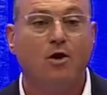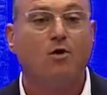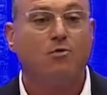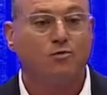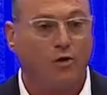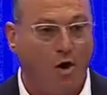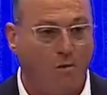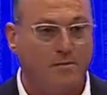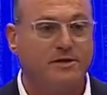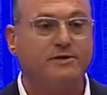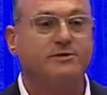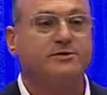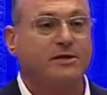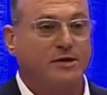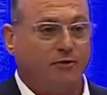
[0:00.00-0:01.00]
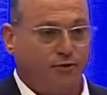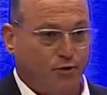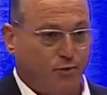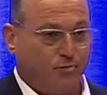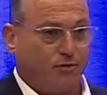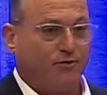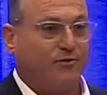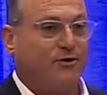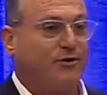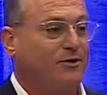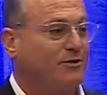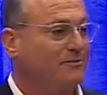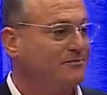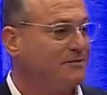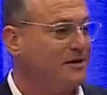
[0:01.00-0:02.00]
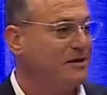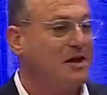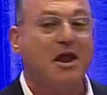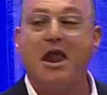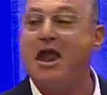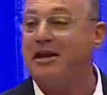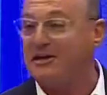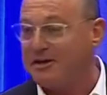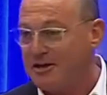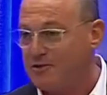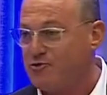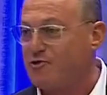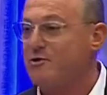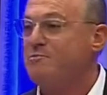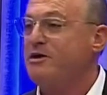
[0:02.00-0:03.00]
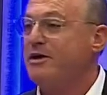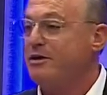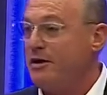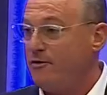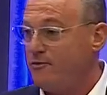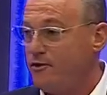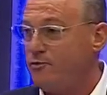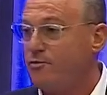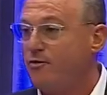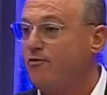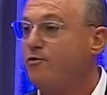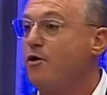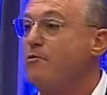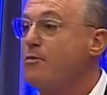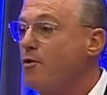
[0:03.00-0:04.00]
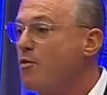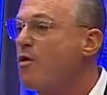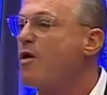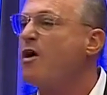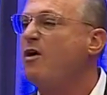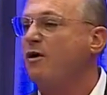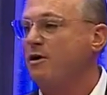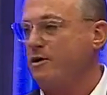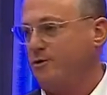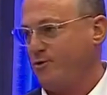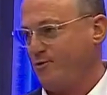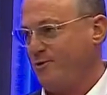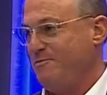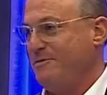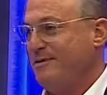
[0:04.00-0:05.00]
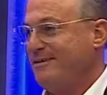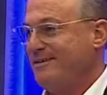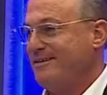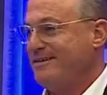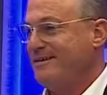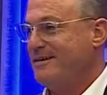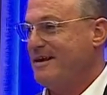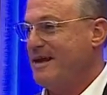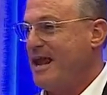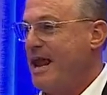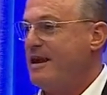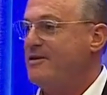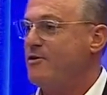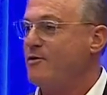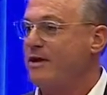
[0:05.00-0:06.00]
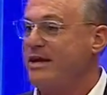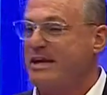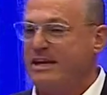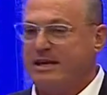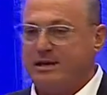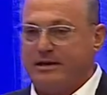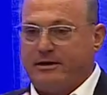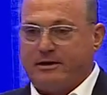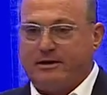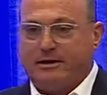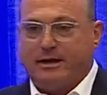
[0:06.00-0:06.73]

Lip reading: Romans, if you prefer. And countrymen, if you prefer. But we're all countrymen. And they're in.